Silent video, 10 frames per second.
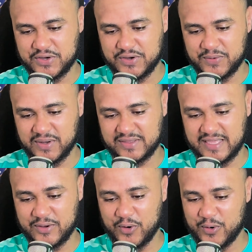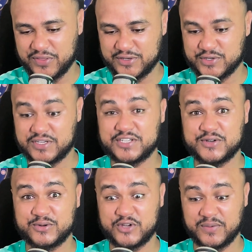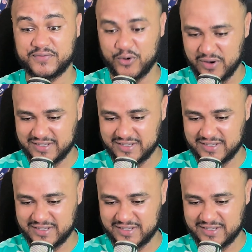what they call the traditional top four.